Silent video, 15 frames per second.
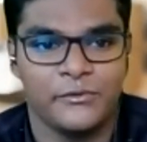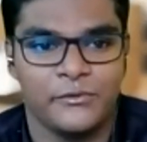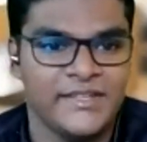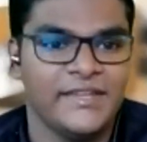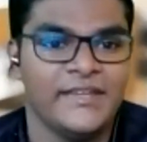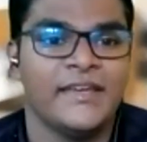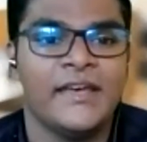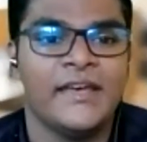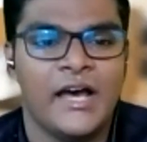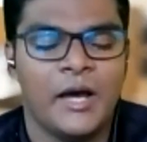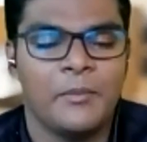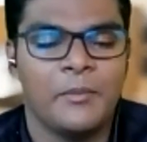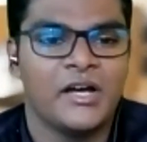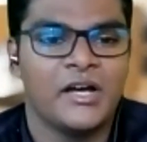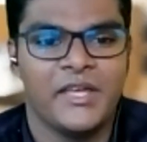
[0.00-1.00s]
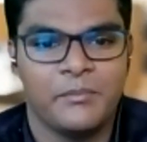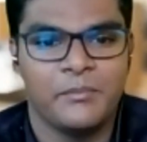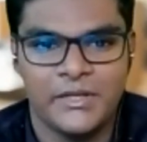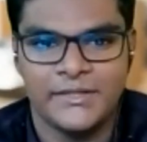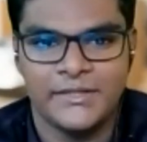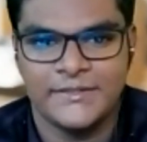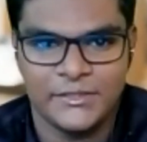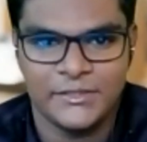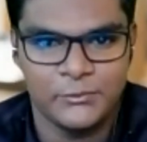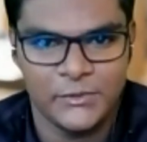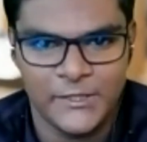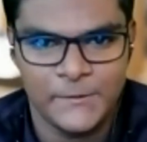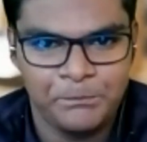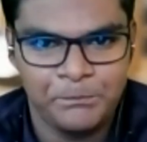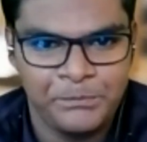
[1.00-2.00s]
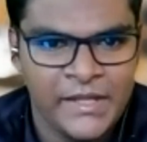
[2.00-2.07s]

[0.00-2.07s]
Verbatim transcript: for the upcoming months as well.